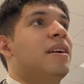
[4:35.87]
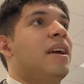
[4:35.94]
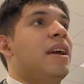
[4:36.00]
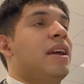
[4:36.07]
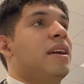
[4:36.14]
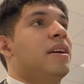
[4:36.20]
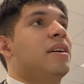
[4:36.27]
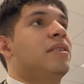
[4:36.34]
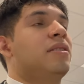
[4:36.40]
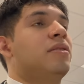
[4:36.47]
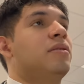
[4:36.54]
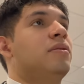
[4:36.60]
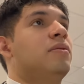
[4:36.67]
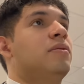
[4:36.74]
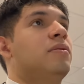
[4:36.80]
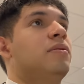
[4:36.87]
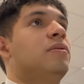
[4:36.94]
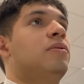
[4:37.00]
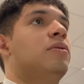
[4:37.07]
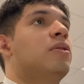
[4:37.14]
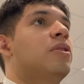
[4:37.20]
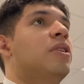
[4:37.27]
and
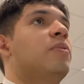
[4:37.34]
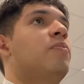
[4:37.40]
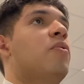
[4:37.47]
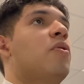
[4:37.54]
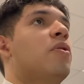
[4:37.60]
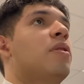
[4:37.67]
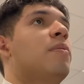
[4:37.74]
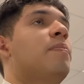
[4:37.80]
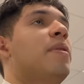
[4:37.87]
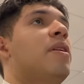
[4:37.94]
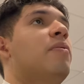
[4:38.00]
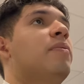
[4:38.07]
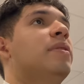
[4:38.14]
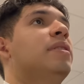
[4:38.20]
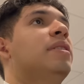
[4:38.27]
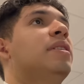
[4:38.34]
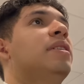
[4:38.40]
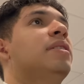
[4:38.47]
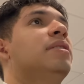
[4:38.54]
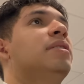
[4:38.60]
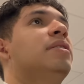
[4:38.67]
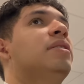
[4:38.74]
learning more about what
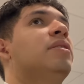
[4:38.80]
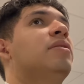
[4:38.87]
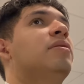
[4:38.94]
this